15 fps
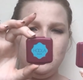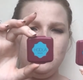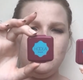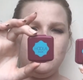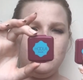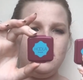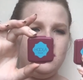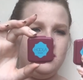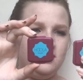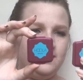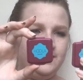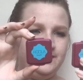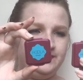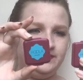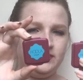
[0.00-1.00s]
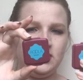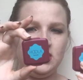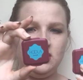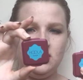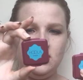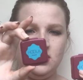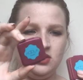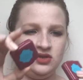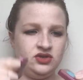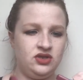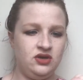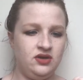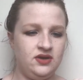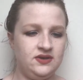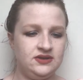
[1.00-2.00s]
month.
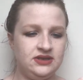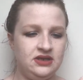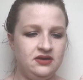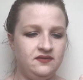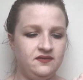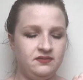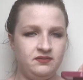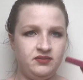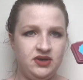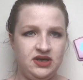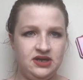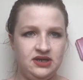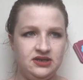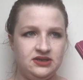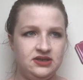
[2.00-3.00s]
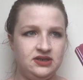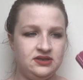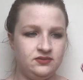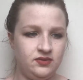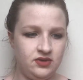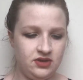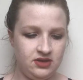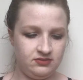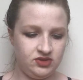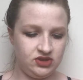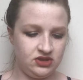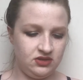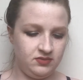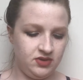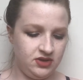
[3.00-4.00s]
So instead of breaking into this one, I'm
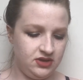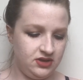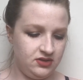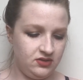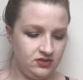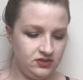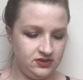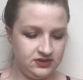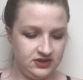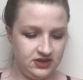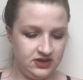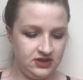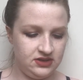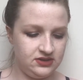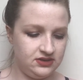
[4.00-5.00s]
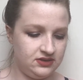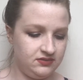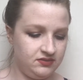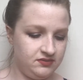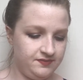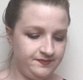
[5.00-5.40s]
just going to put it on the sides